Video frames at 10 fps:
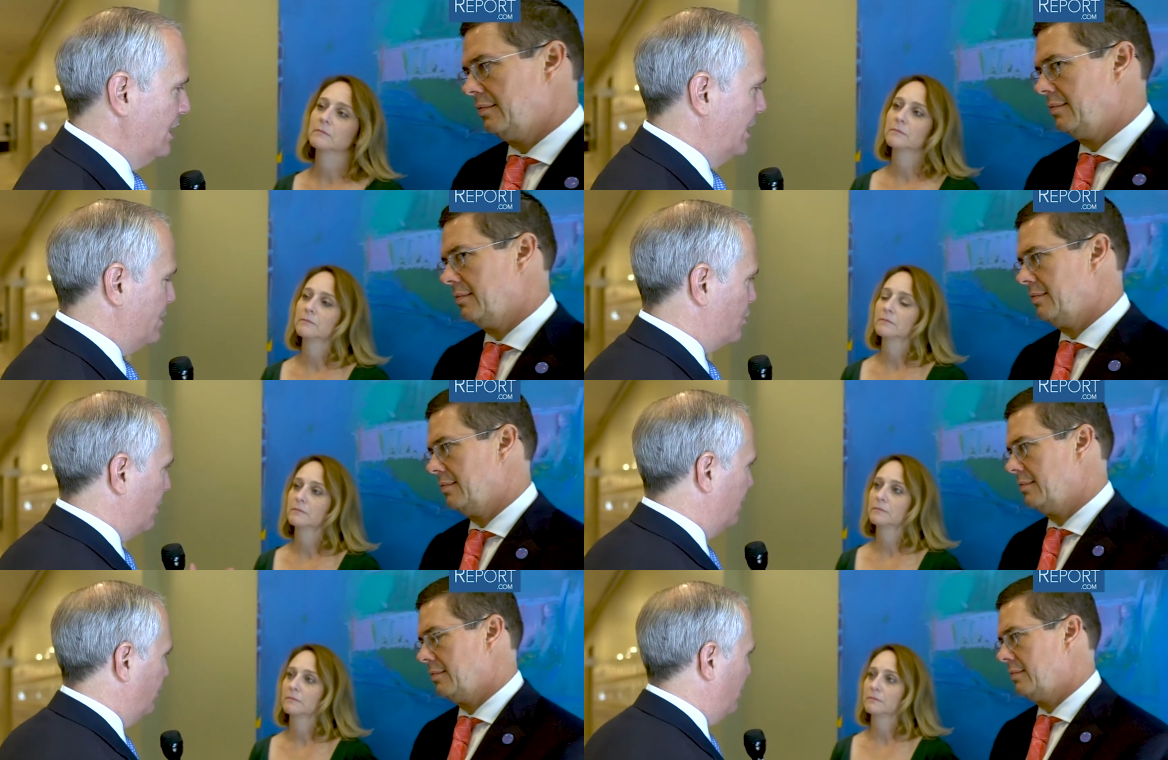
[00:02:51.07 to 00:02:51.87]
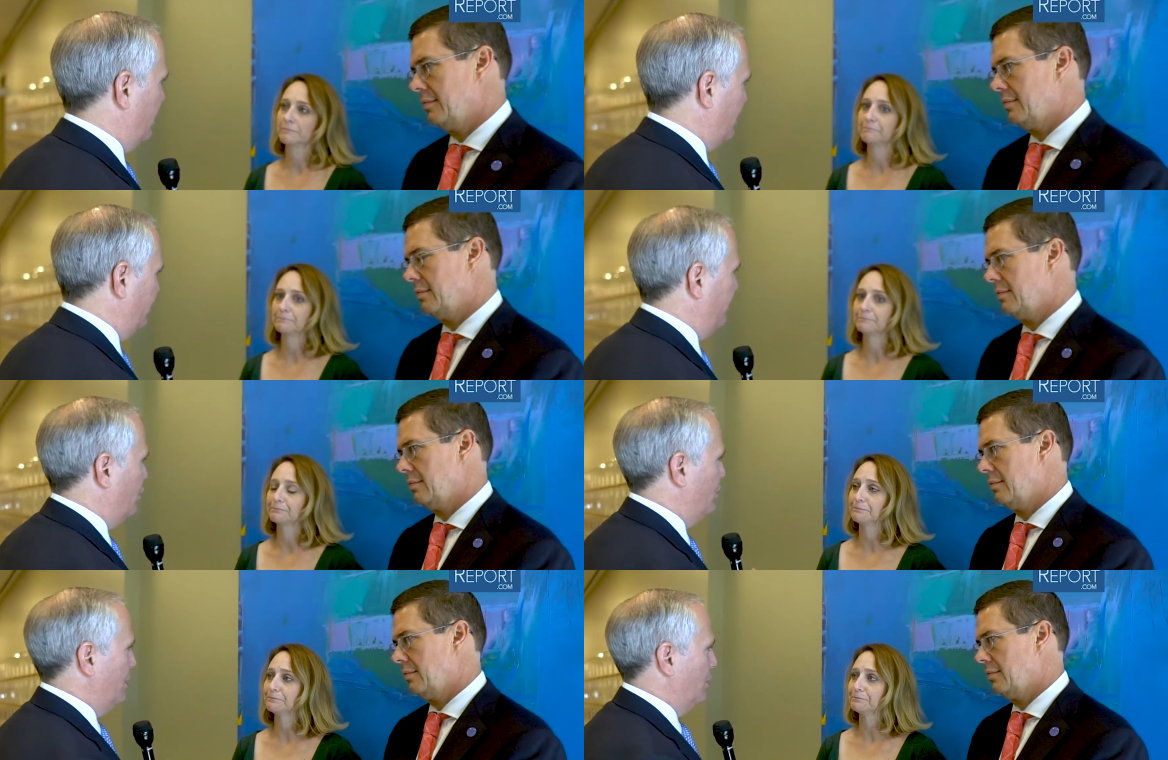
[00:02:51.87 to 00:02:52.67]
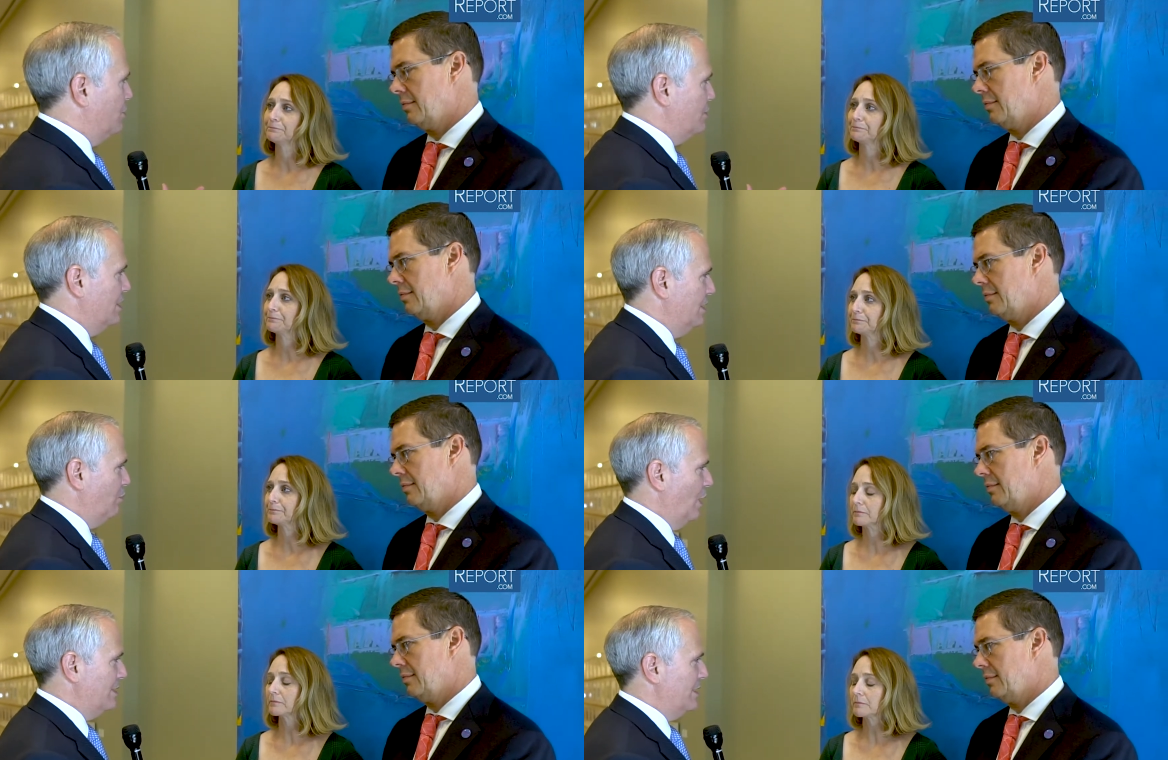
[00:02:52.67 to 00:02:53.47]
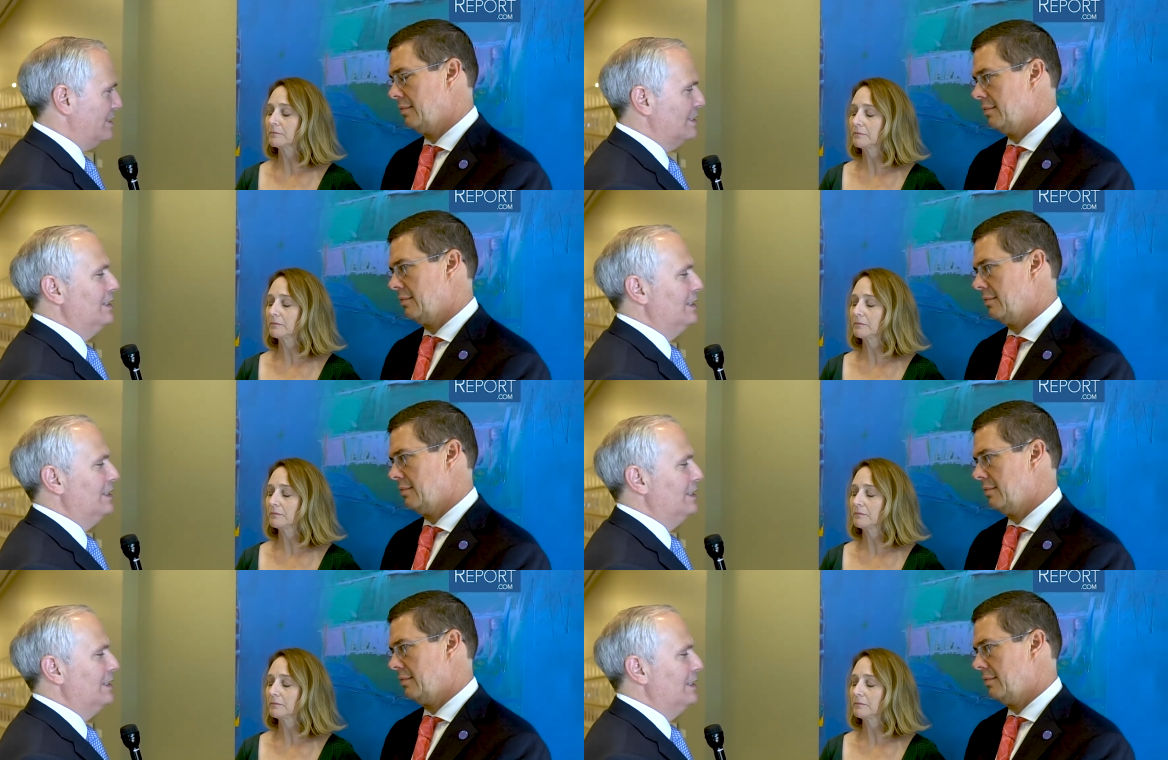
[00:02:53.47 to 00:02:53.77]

Speaker 1: uh, struggled with a couple of QDRs in the process.